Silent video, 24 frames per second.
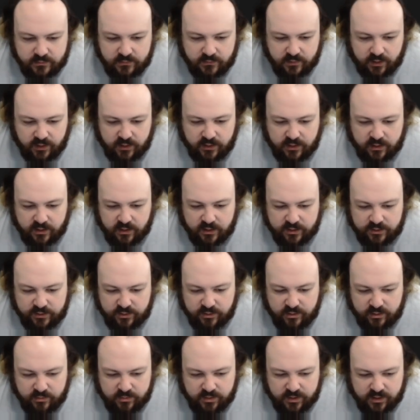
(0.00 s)
I don't
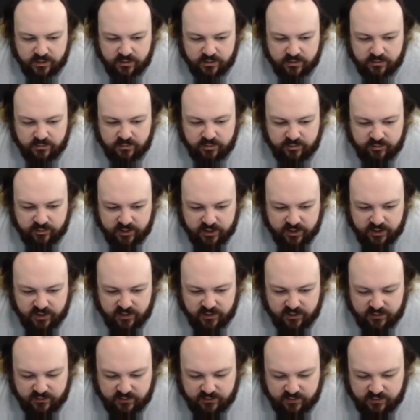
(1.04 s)
know about providing a
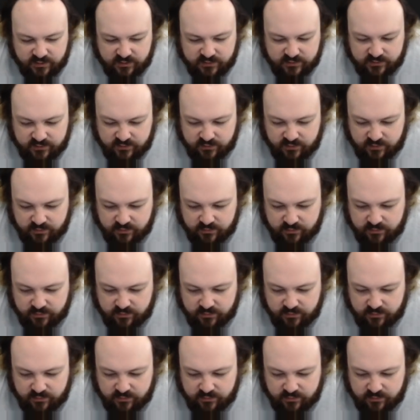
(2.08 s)
link to this though.